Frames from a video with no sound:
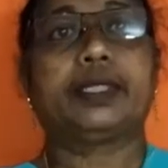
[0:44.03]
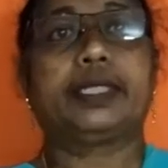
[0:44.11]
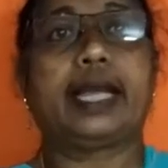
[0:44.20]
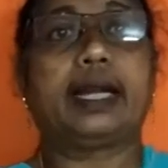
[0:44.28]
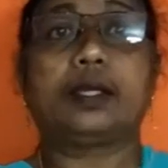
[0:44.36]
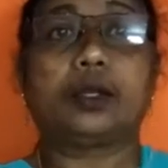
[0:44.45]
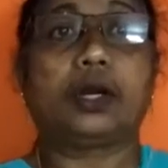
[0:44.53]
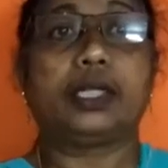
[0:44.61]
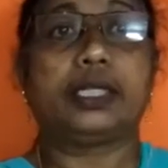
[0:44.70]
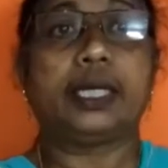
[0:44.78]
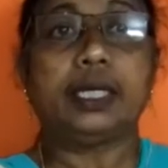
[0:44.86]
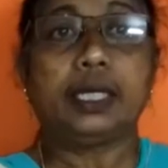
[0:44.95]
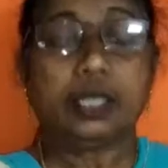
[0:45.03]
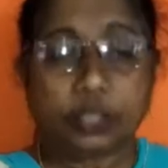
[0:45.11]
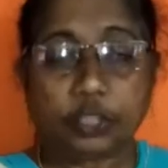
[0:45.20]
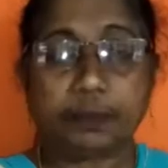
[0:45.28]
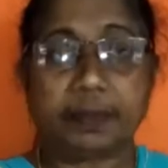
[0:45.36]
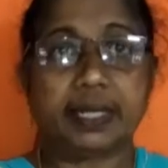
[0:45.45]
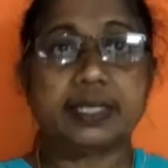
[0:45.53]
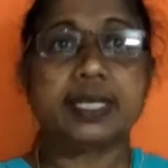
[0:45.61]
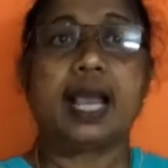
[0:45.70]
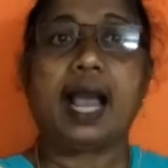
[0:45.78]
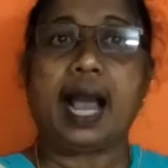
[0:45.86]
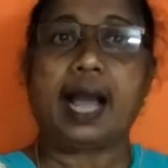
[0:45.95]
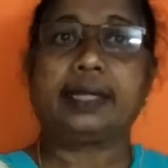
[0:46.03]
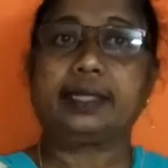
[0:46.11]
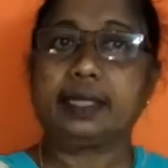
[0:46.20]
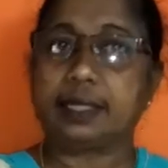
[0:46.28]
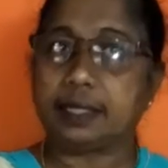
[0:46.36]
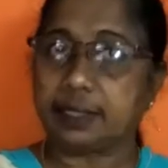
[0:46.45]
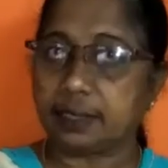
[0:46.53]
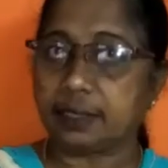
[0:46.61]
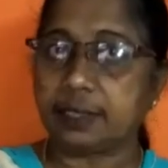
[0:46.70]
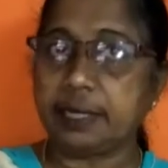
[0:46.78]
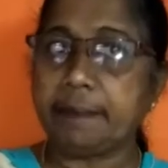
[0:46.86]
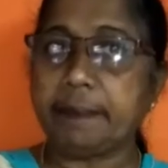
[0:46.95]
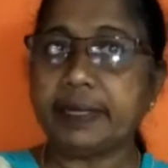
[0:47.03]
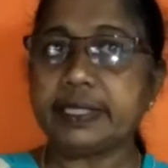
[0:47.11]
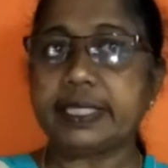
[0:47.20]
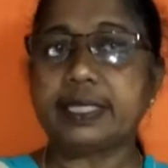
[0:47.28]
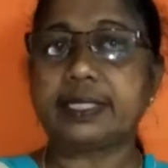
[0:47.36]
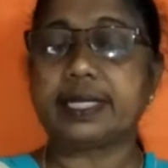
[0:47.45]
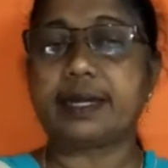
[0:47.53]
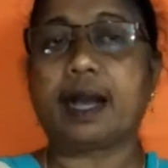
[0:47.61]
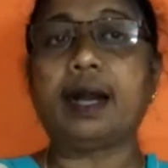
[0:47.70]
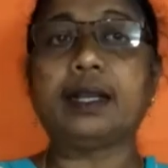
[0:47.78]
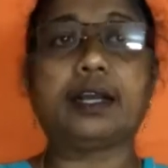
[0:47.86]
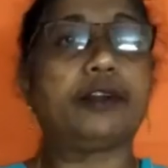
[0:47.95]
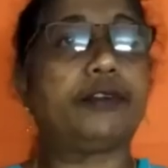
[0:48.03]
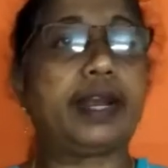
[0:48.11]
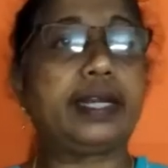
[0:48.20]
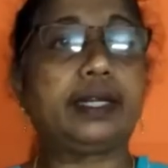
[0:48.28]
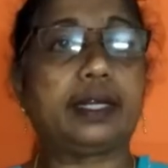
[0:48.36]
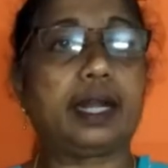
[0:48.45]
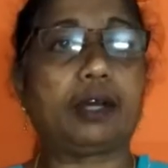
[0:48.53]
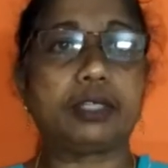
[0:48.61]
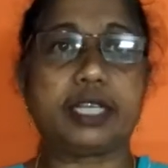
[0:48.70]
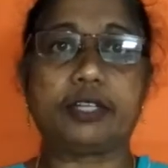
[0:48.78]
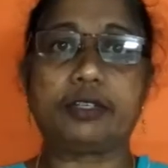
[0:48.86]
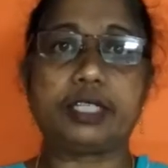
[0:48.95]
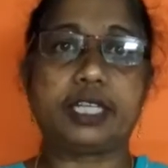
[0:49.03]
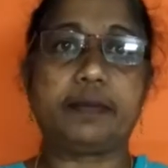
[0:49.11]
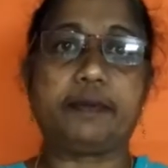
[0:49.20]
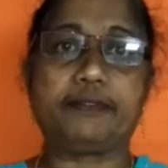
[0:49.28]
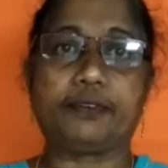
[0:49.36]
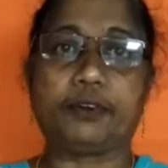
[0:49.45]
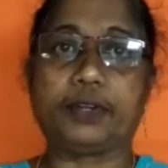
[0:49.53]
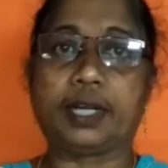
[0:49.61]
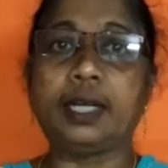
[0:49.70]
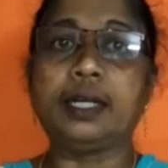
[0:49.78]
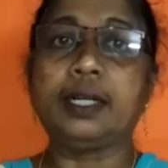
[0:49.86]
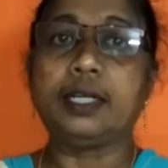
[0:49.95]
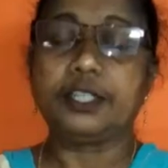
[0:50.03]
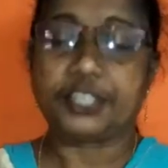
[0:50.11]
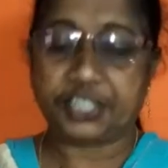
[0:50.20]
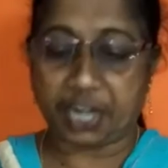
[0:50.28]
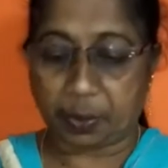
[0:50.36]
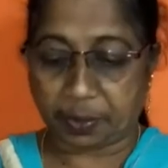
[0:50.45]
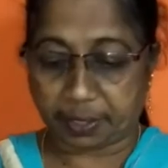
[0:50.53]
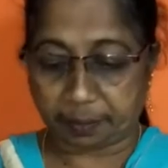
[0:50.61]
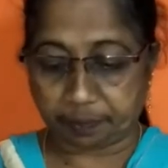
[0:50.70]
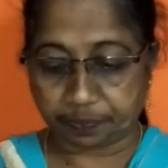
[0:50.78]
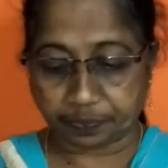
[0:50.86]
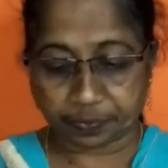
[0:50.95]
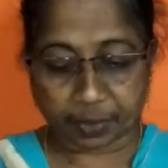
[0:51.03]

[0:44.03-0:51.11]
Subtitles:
They are called the cumulus, and the nimbus is the dark rain clouds that you see before a shower.